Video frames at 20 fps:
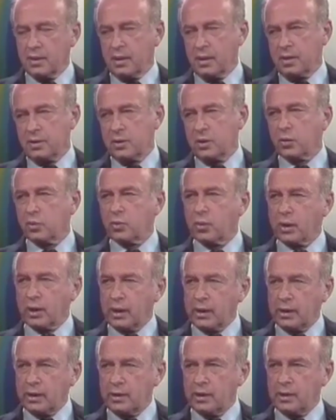in
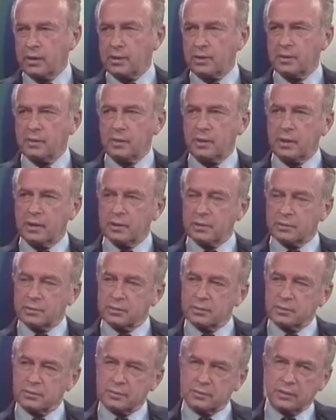Ukraine,
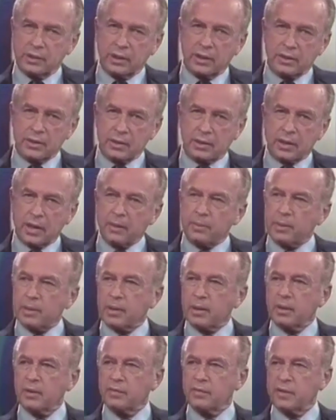near the
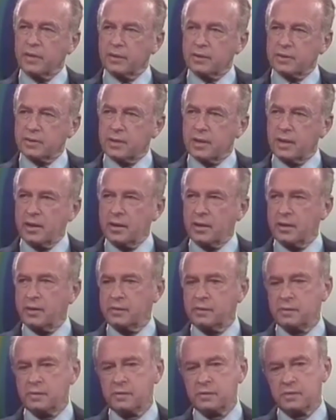capital of it,
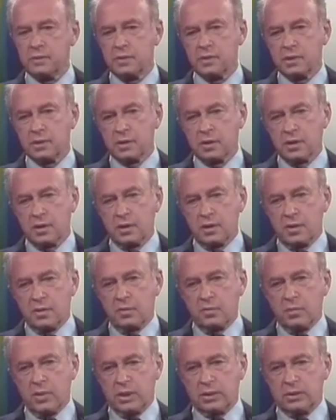Kiev,
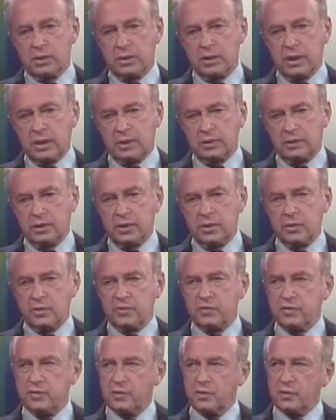but in
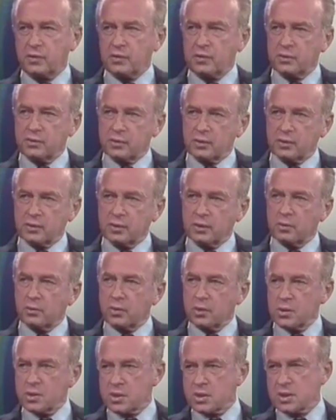1904 there
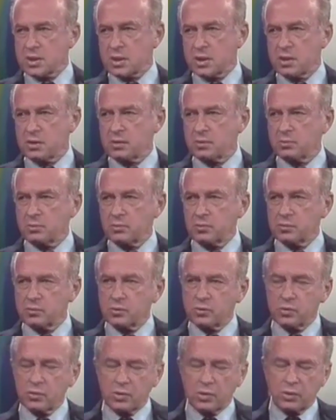was
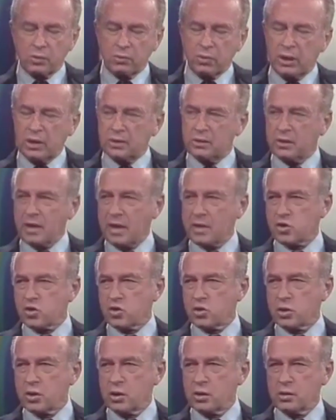real
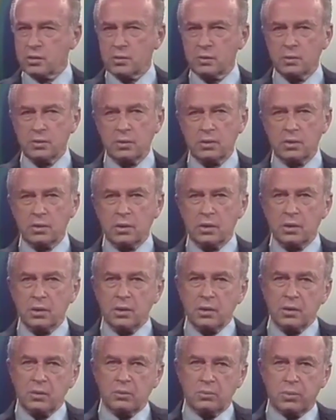tension there.
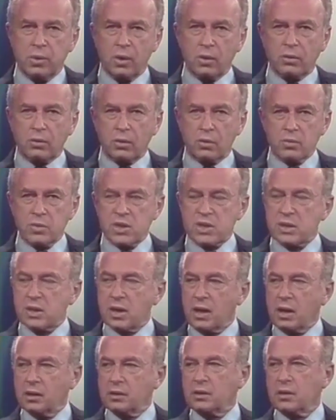Pogrom
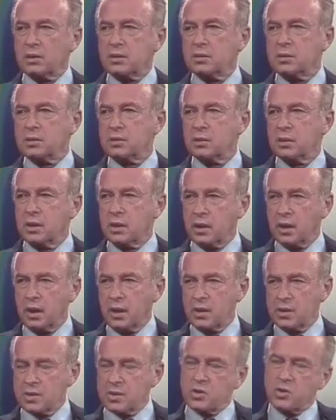started
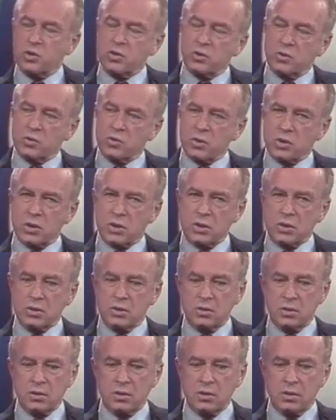against Jews,